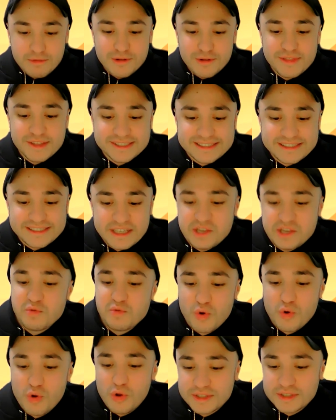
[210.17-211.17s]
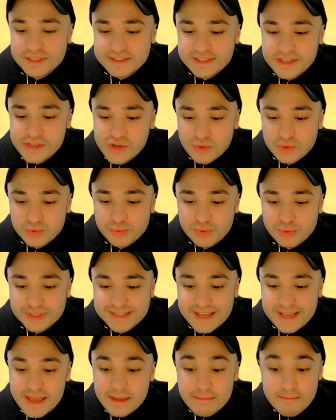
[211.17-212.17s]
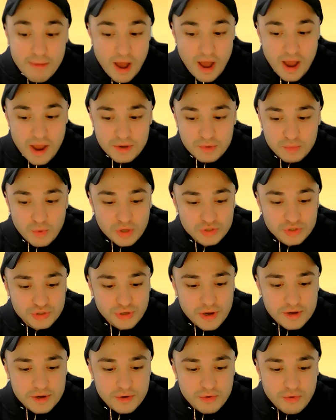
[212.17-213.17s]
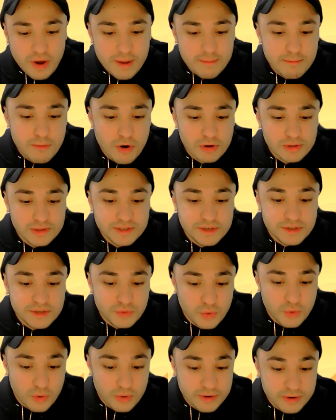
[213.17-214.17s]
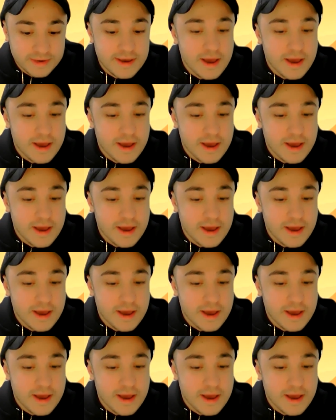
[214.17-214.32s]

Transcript: the scene where all the seagulls were saying mine while trying to grab Marlin and Dory?